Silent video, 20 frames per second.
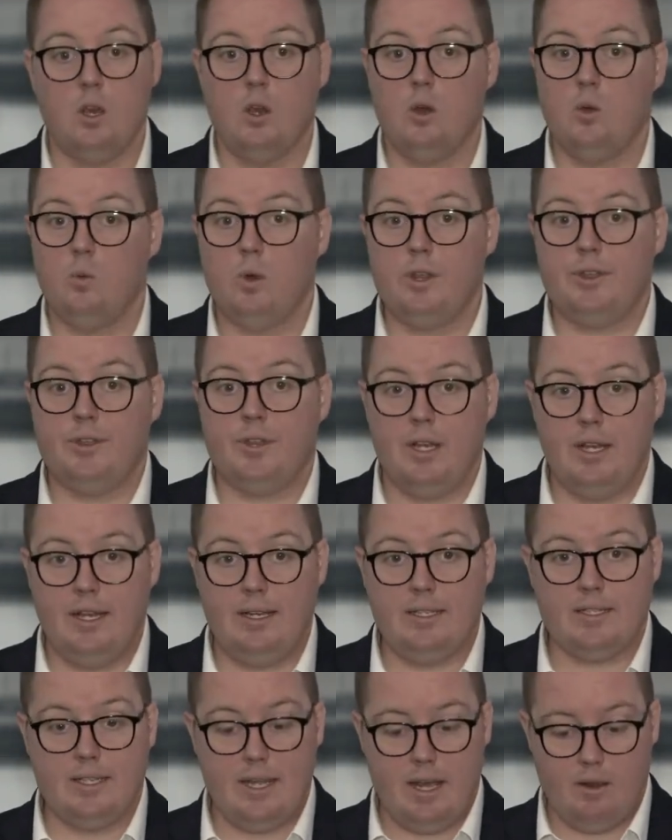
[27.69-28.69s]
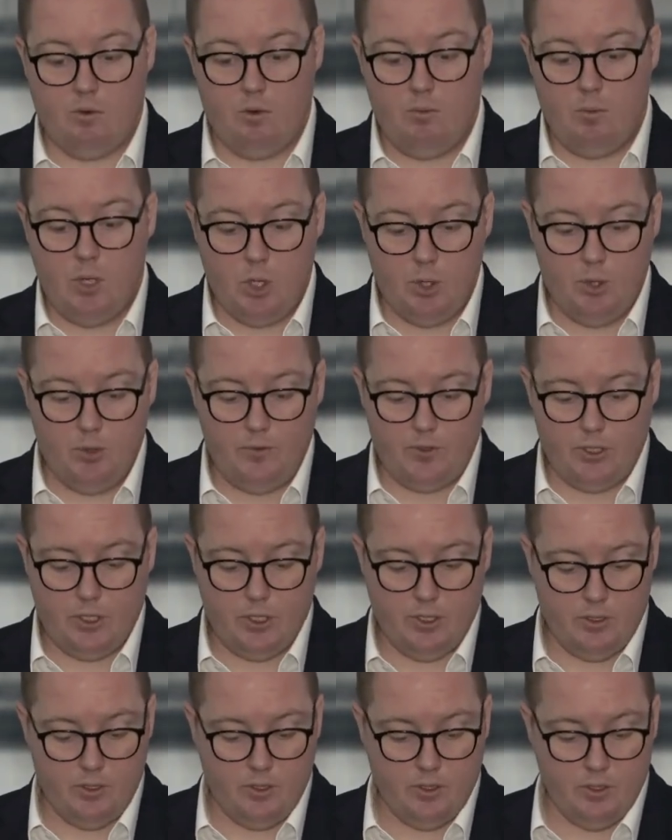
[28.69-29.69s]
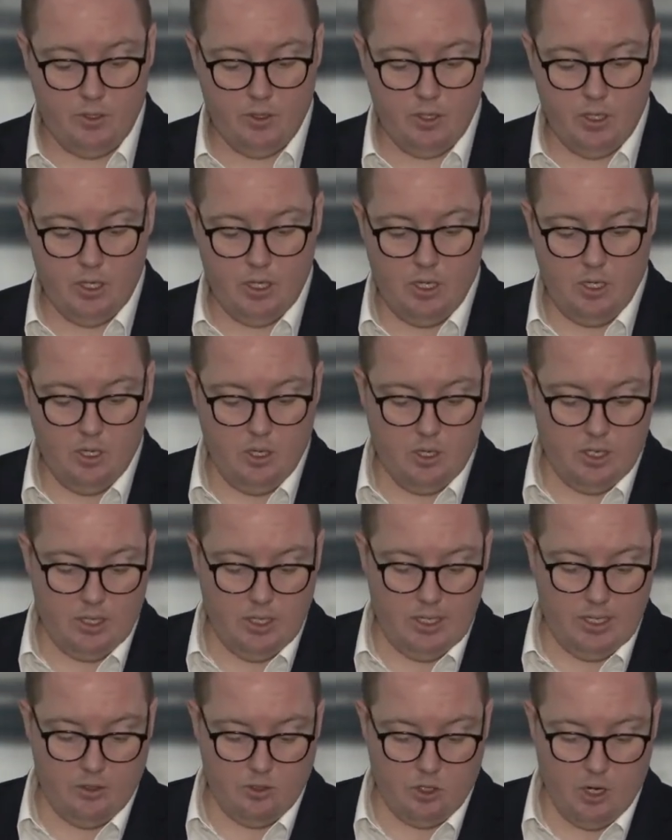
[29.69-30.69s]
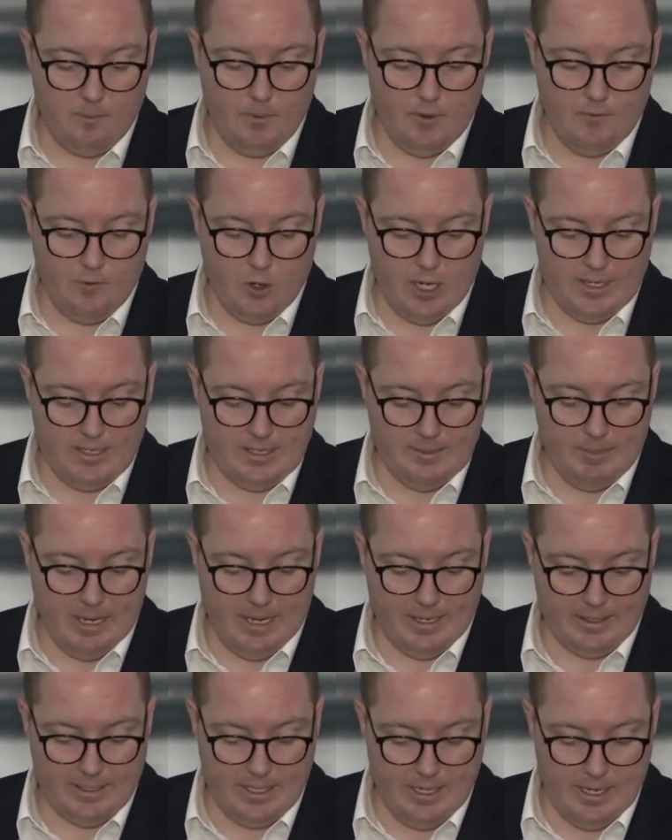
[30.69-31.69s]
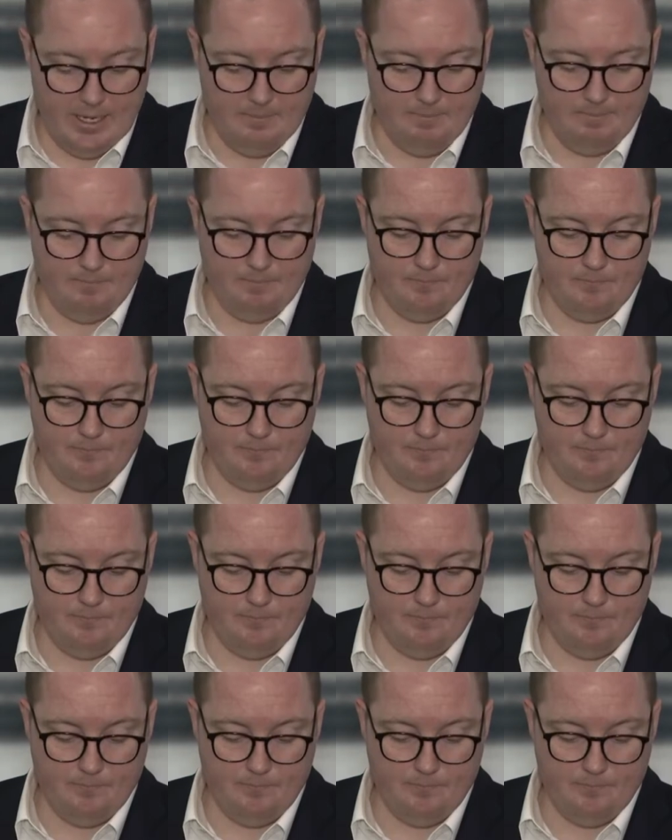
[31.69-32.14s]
With the lens now removed, you can then drop the visor back down,